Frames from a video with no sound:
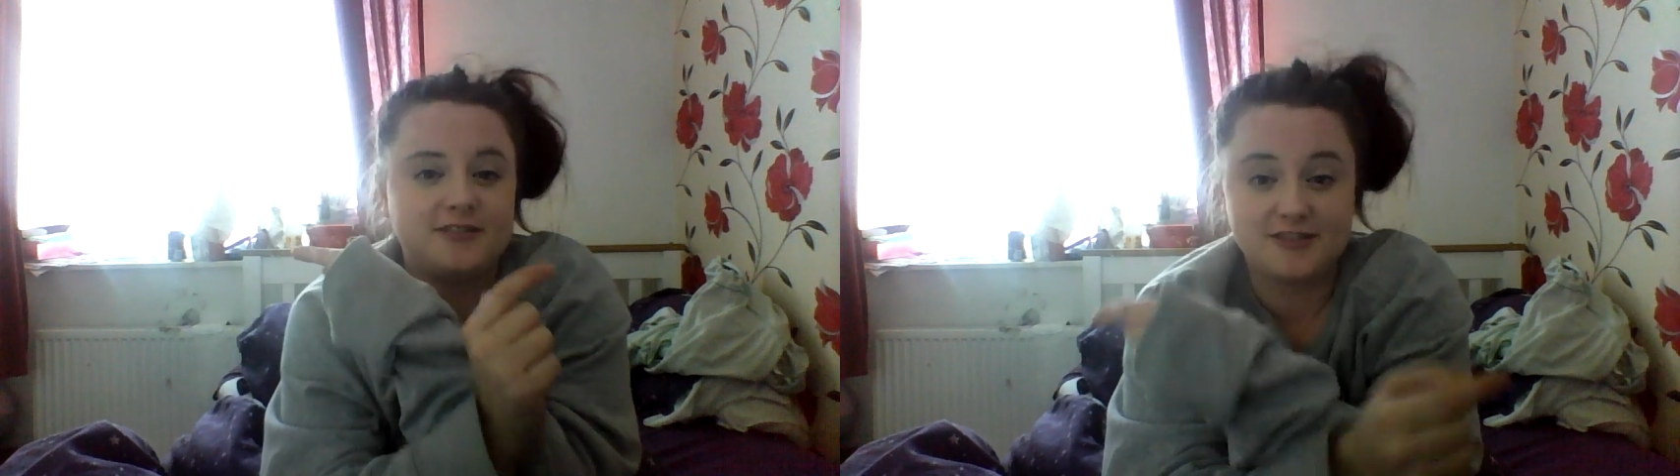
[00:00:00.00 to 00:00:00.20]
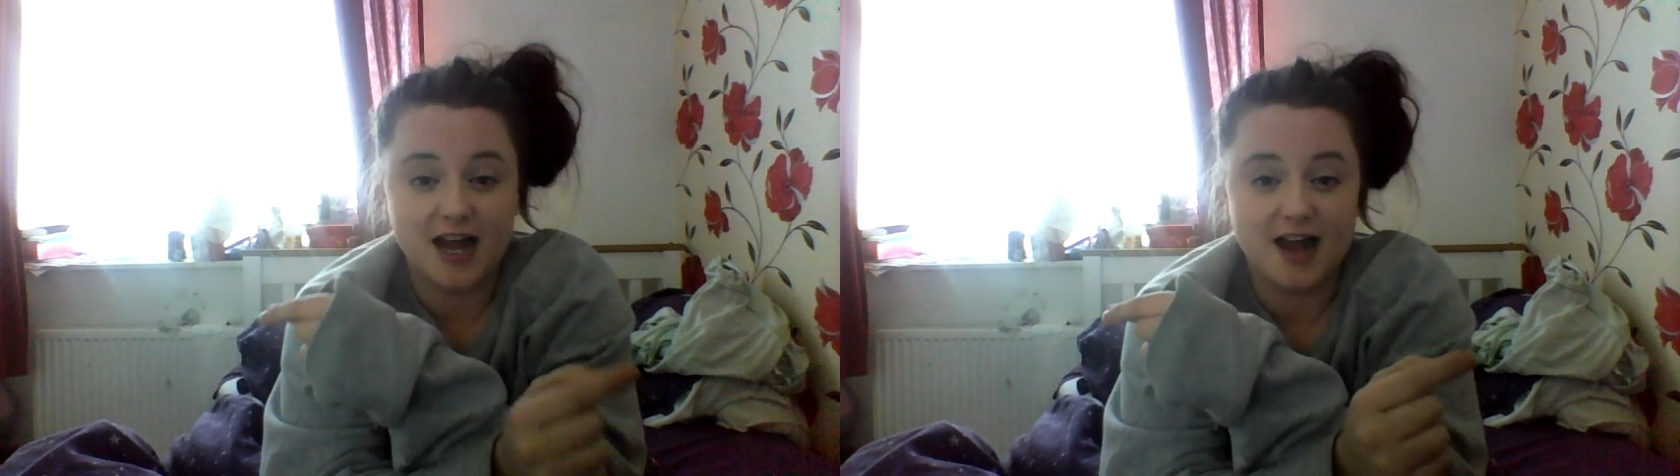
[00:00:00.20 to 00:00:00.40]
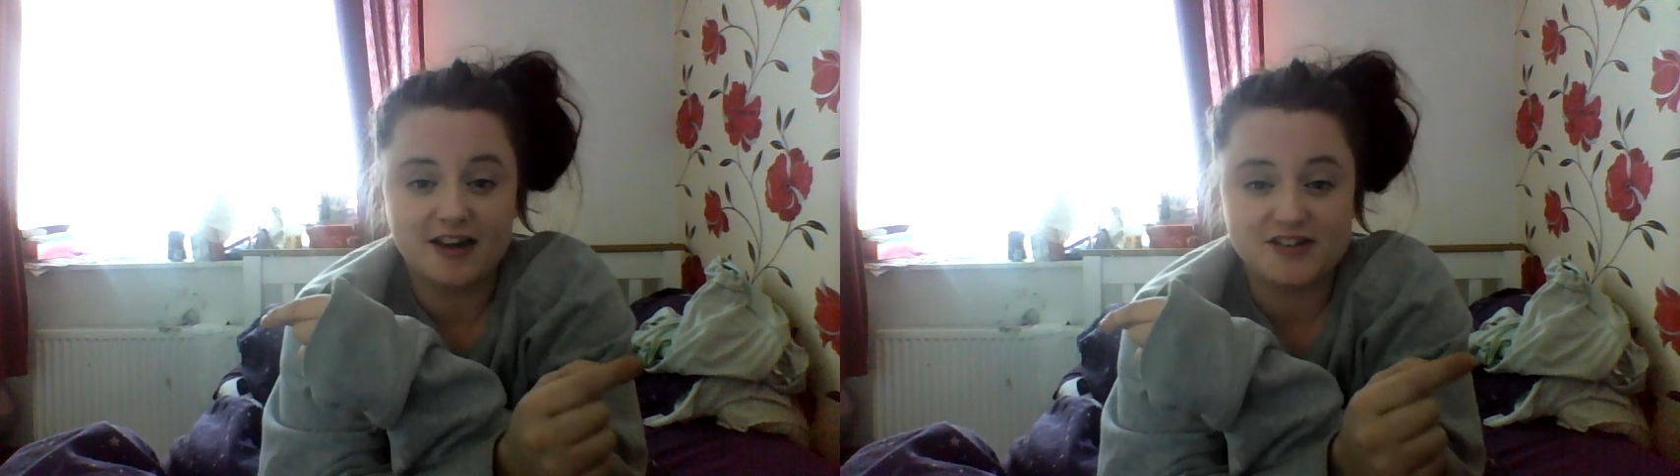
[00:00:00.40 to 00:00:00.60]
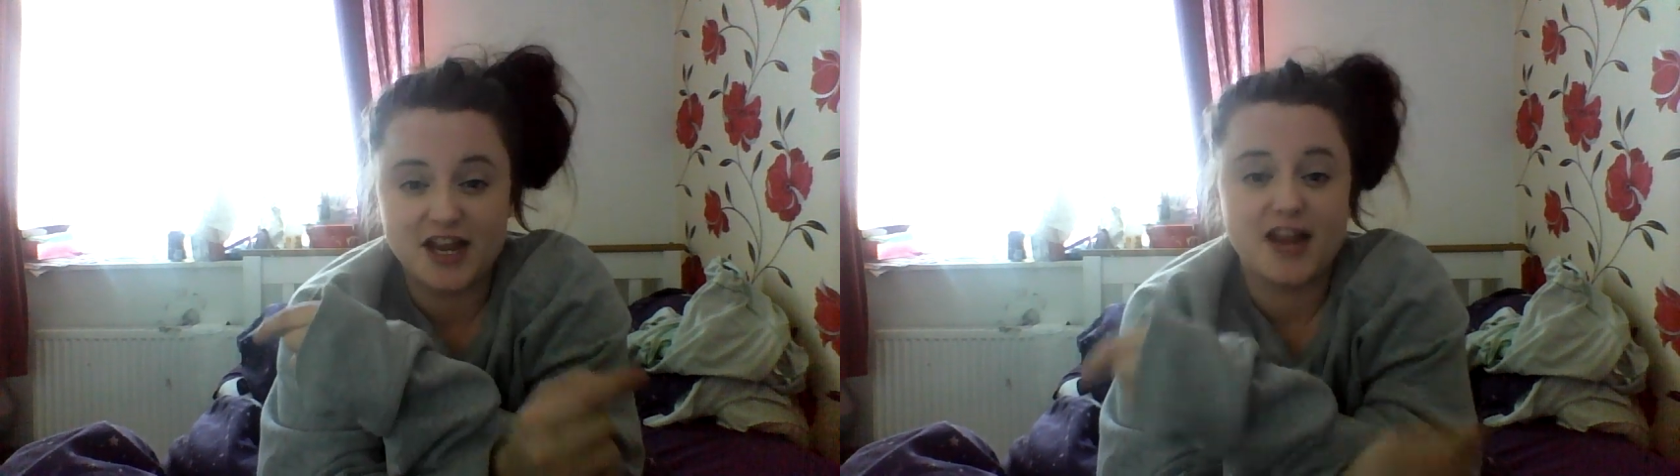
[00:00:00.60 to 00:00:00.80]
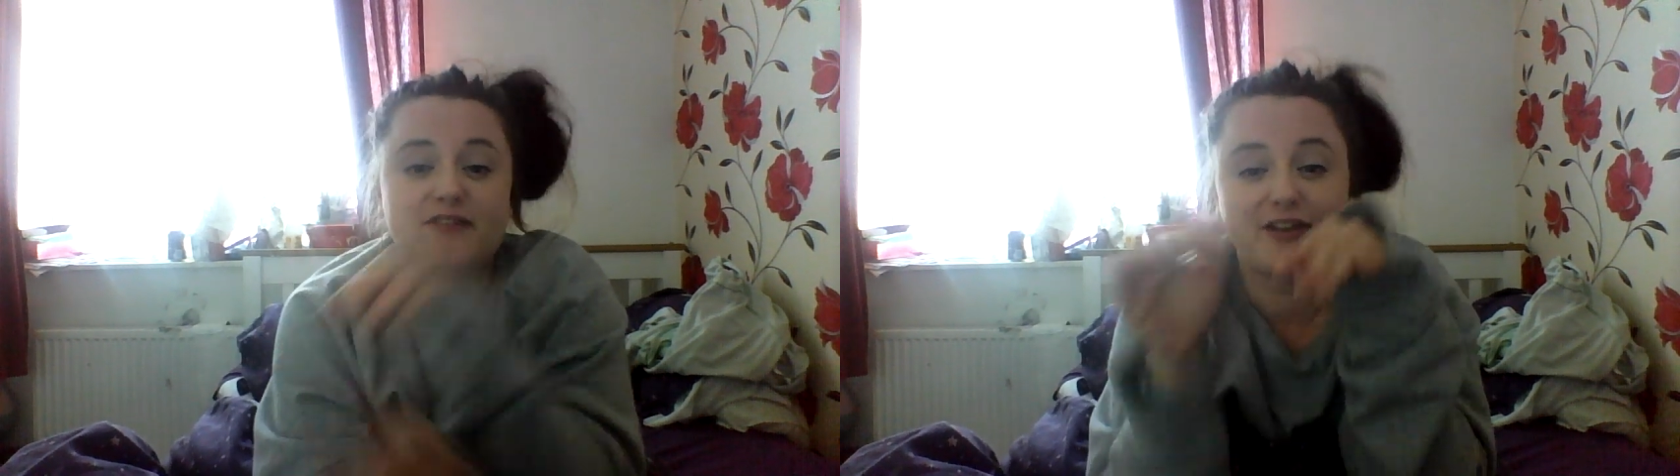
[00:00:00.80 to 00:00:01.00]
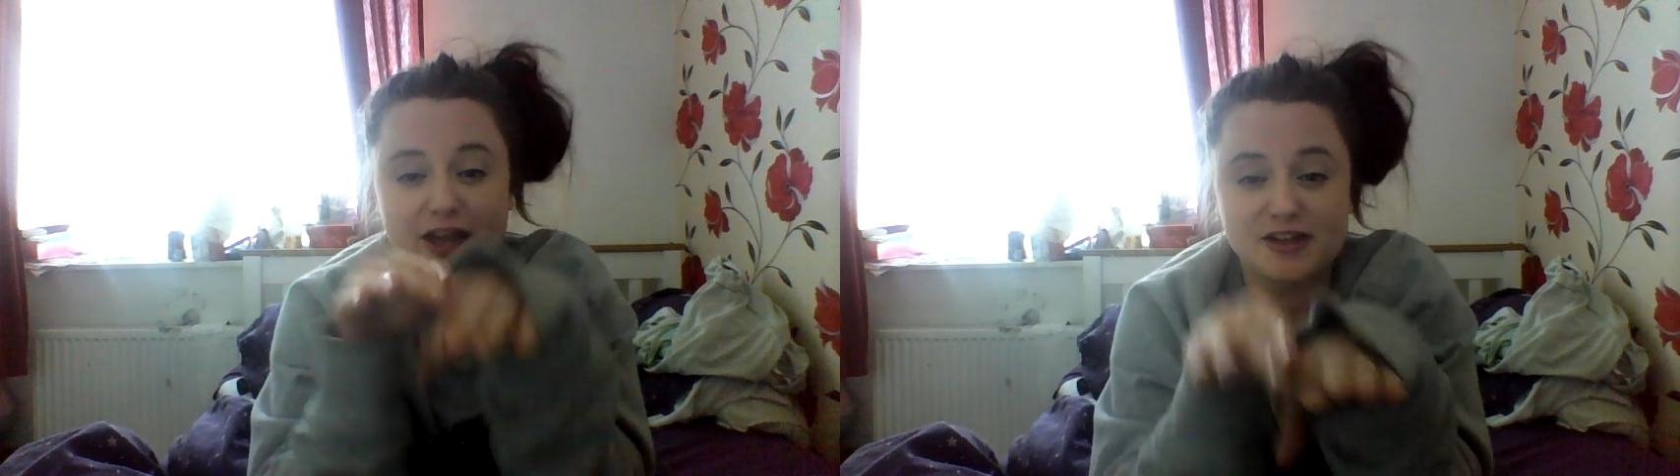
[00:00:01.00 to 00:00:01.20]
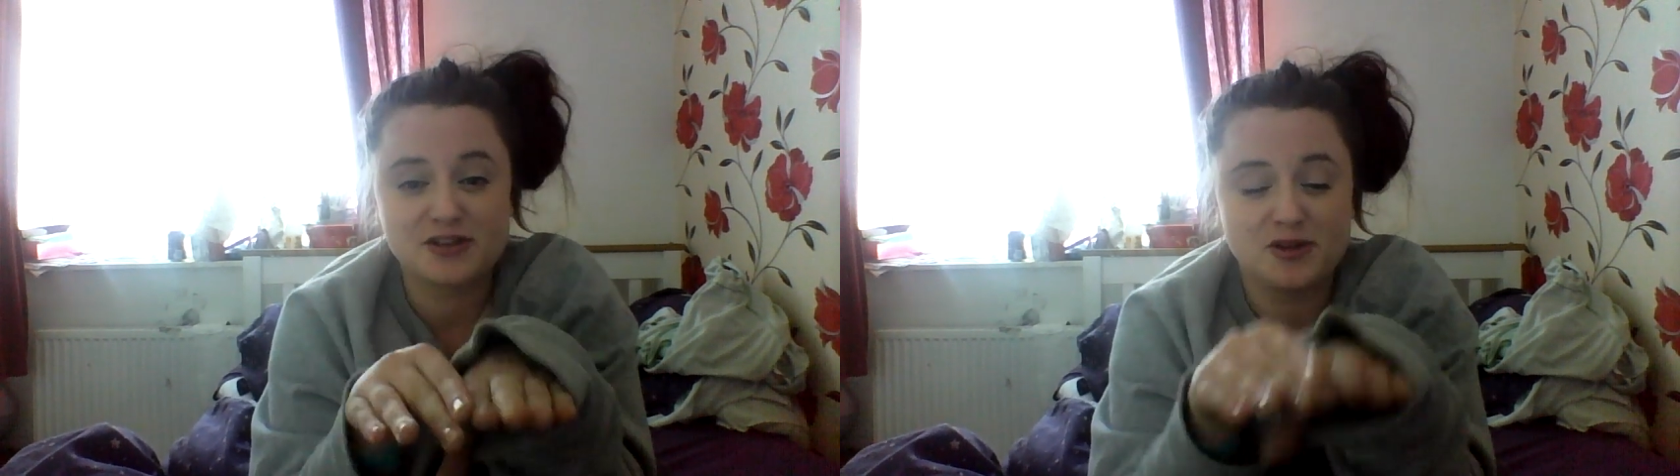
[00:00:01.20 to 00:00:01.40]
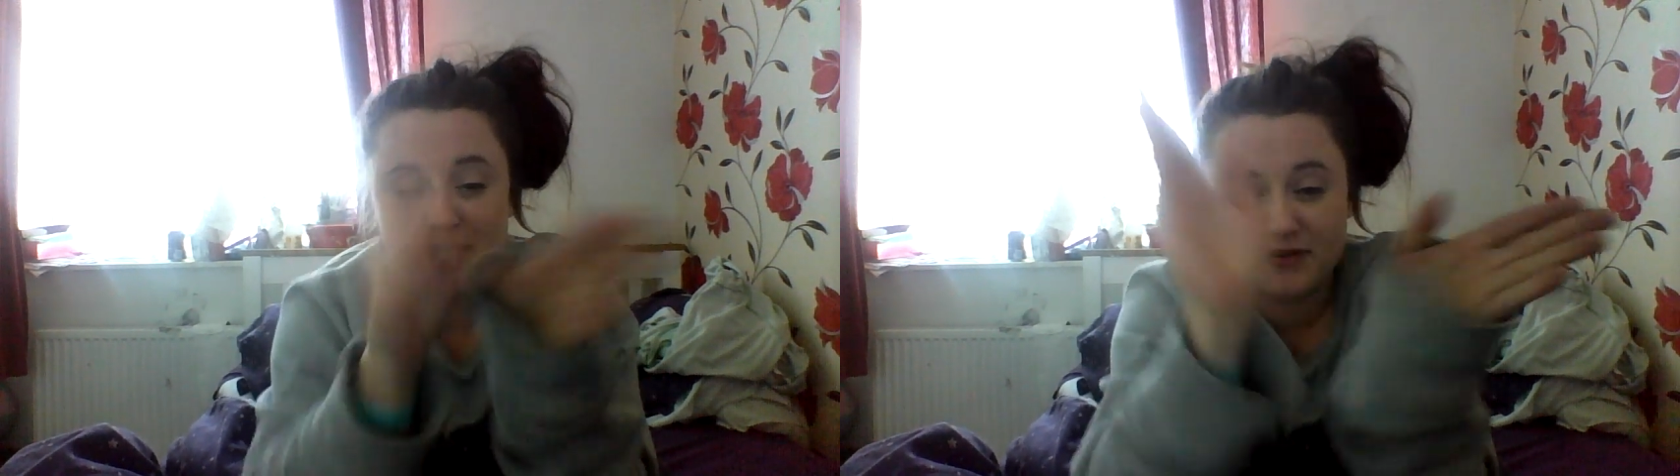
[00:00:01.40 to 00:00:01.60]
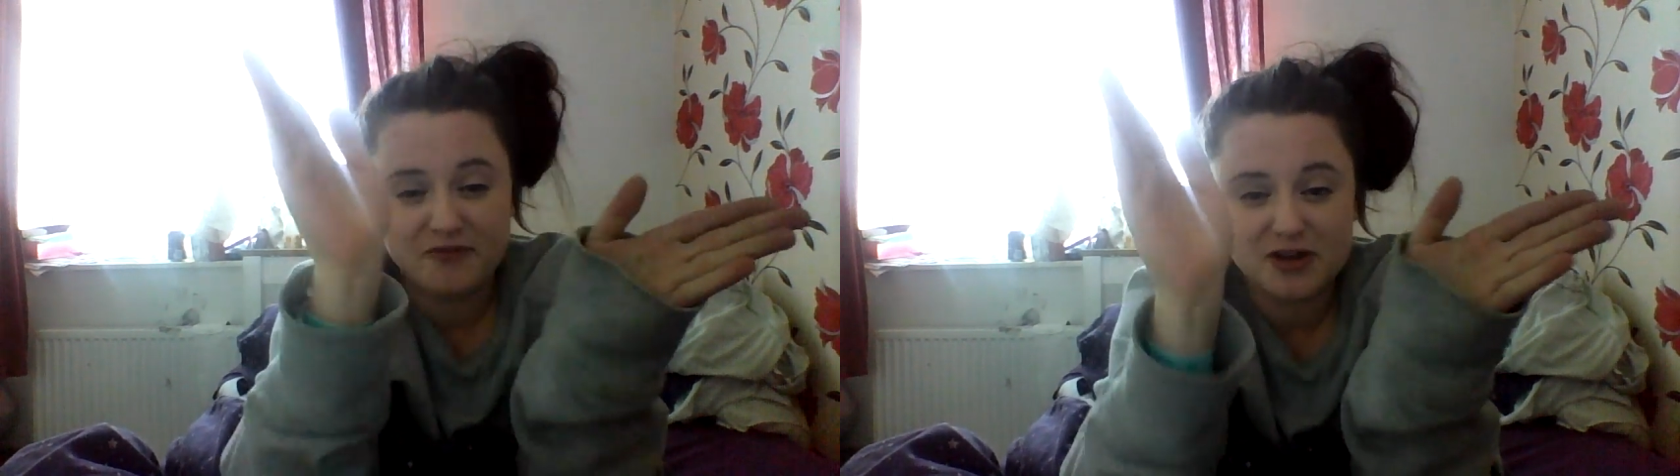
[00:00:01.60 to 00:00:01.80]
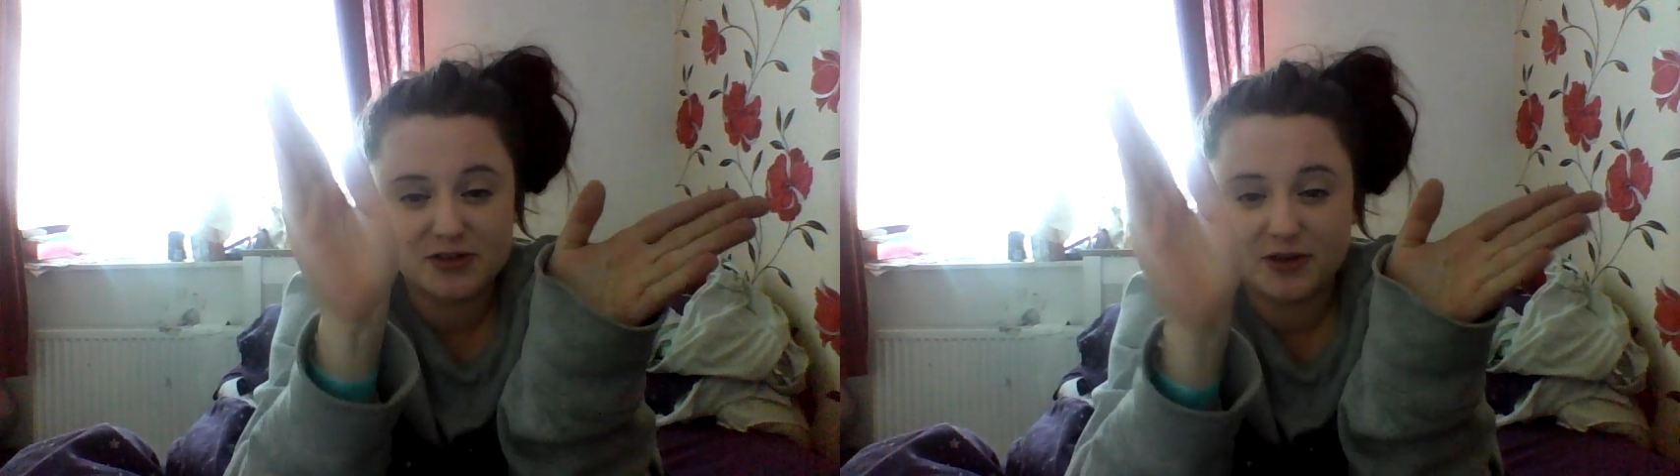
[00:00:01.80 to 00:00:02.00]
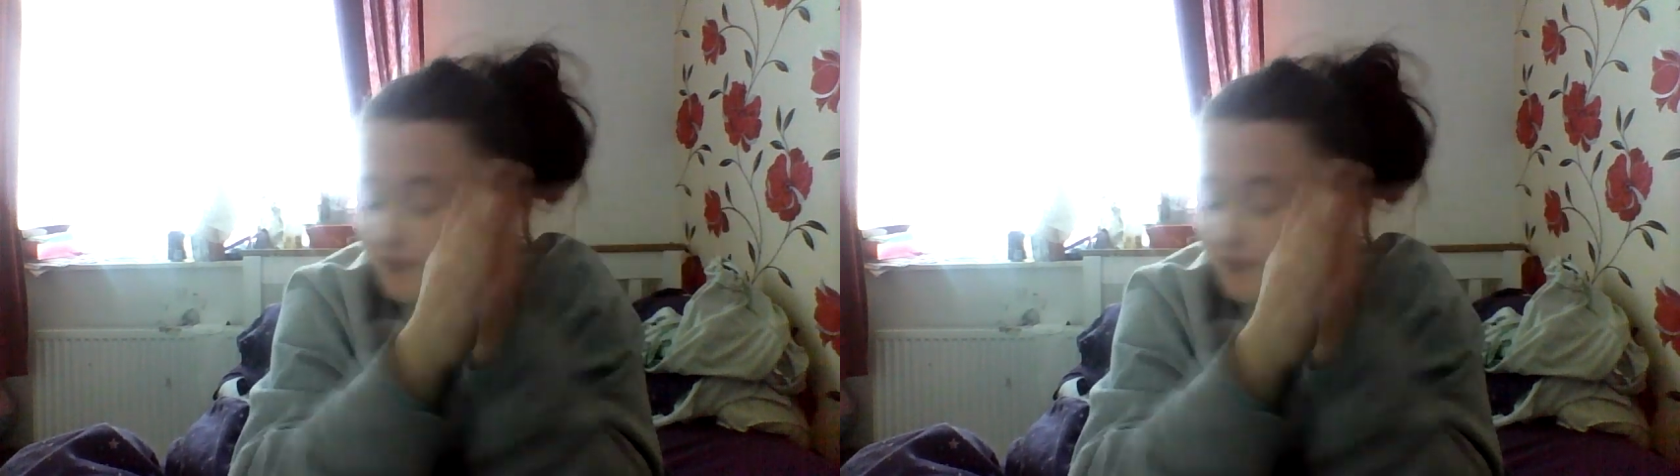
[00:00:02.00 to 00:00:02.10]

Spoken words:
Dan and Dave gets an Uber and fucks off.